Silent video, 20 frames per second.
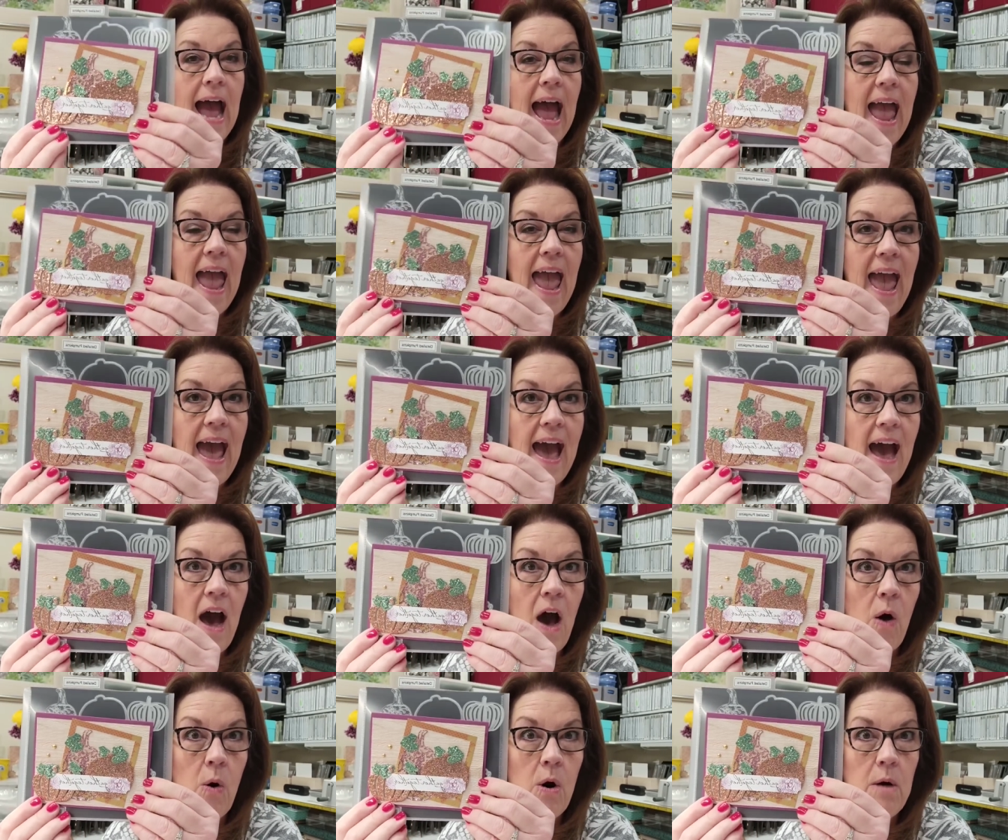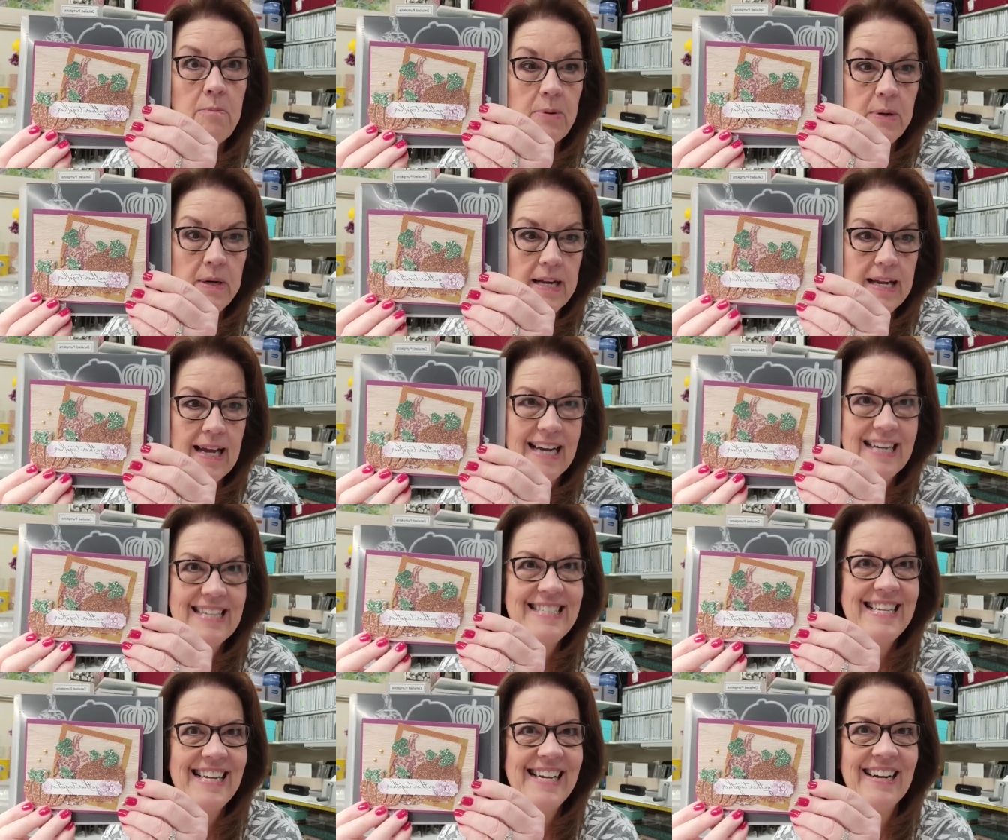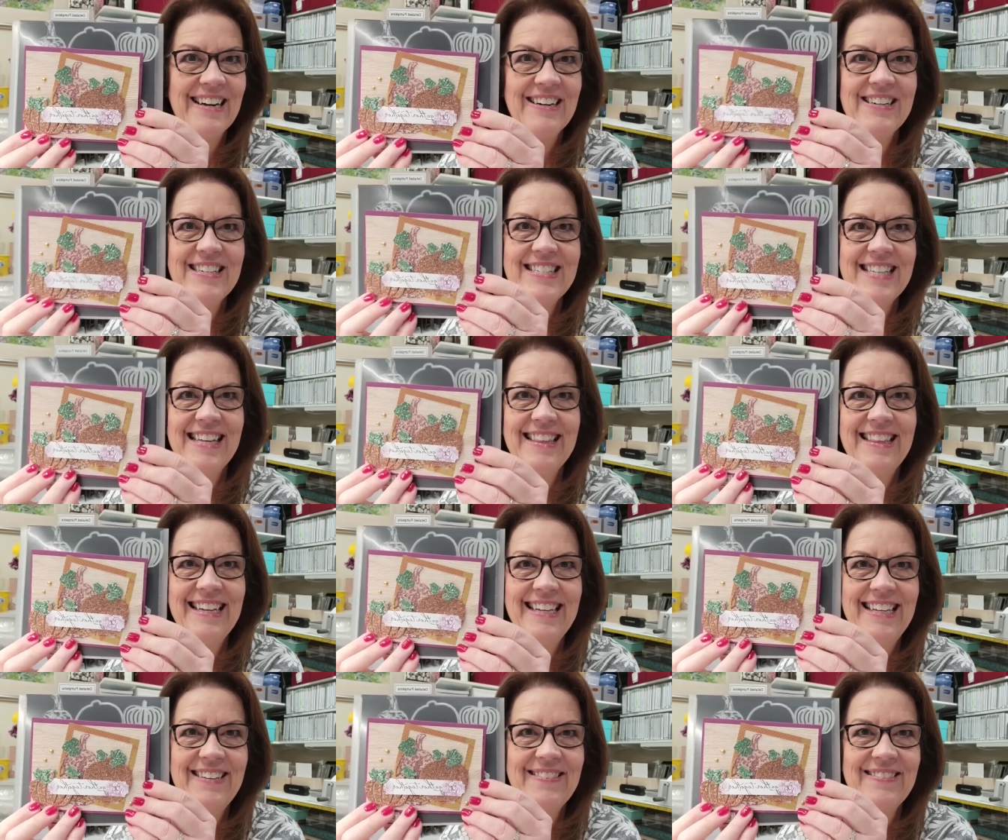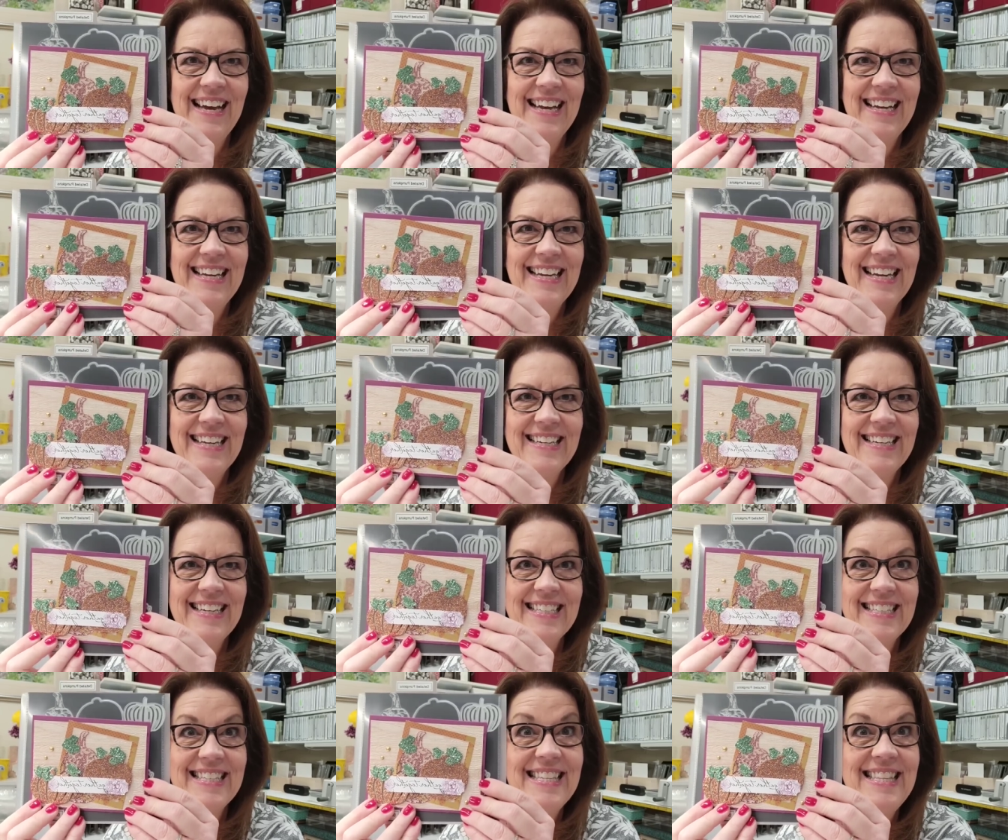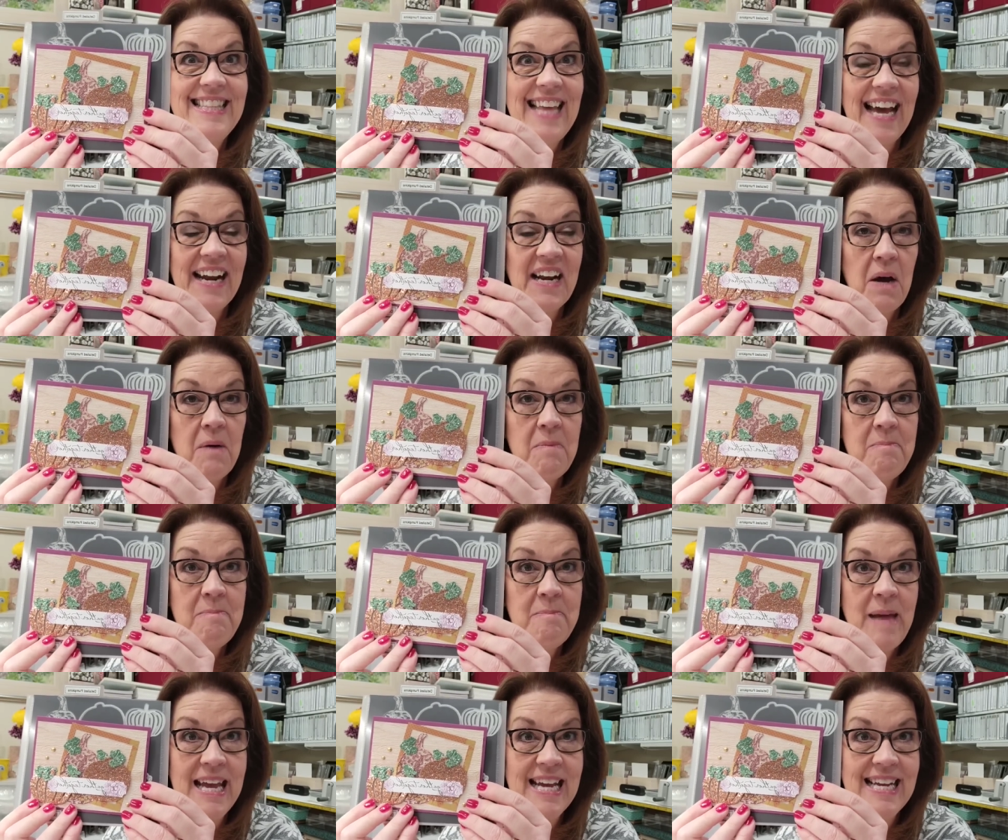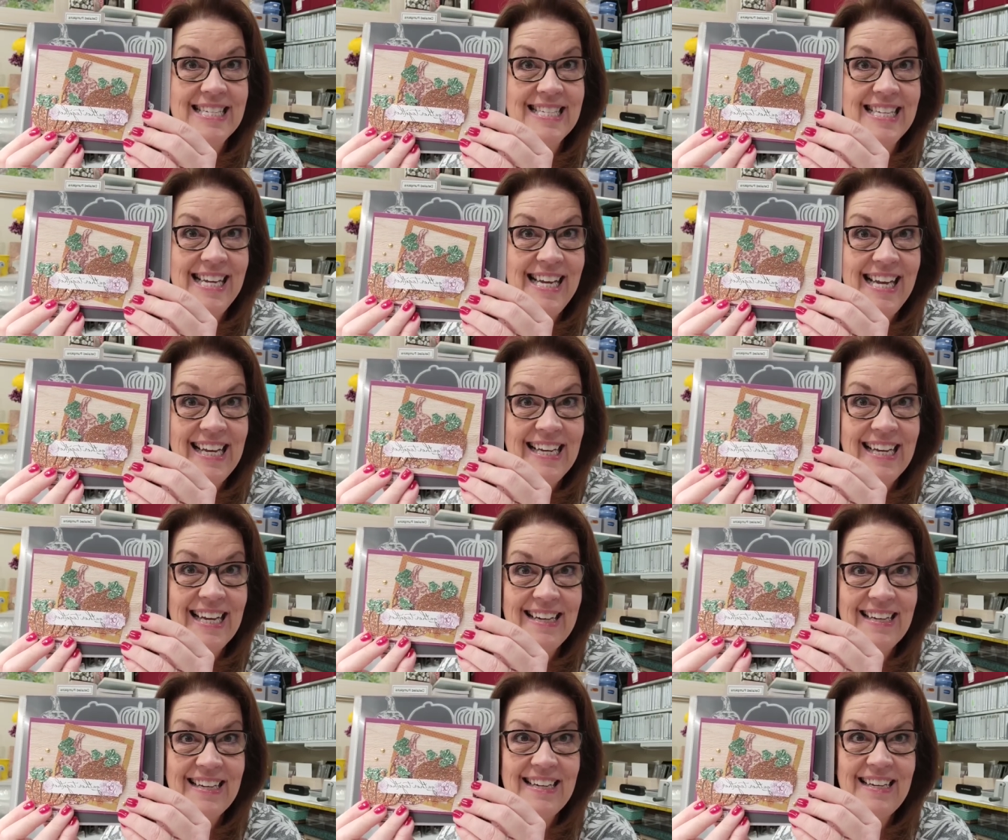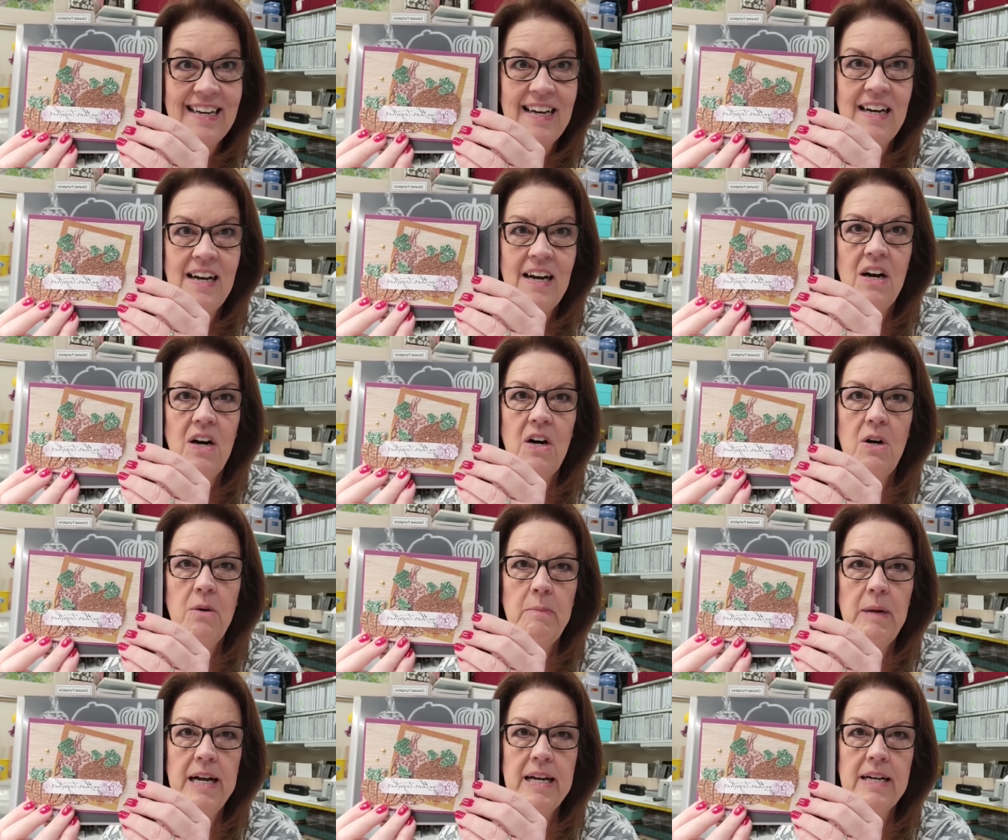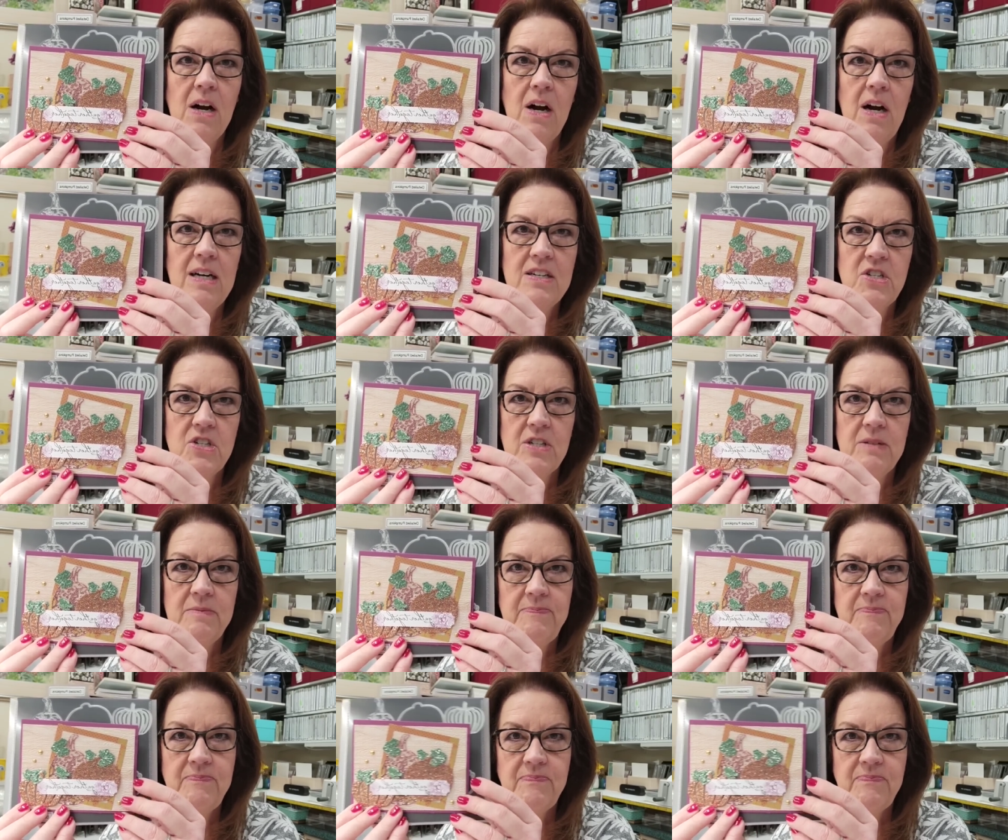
How pretty. I see hearts. I think you like it. Isn't that amazing? Oh my gosh.